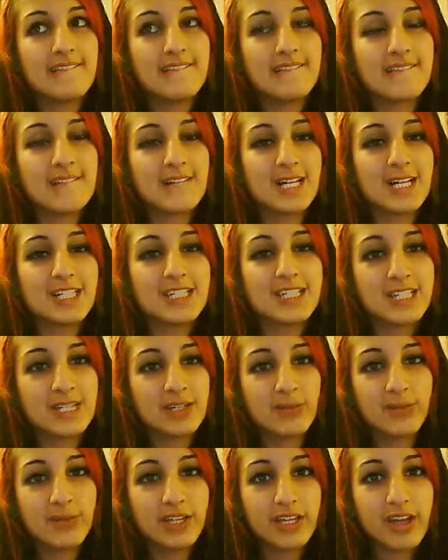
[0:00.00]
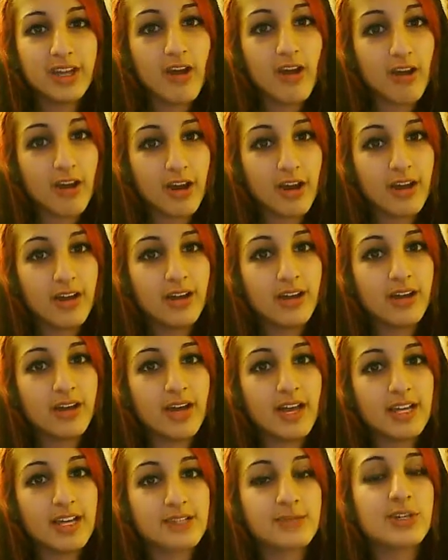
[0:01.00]
Well, it didn't really hurt
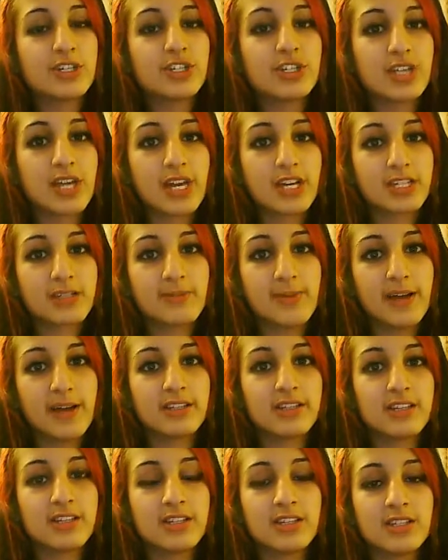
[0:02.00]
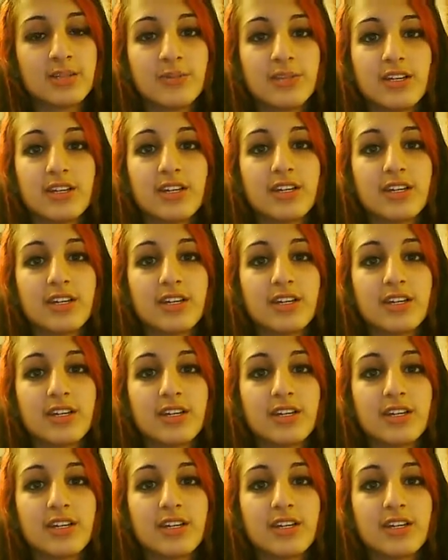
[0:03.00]
as much as I expected it to be,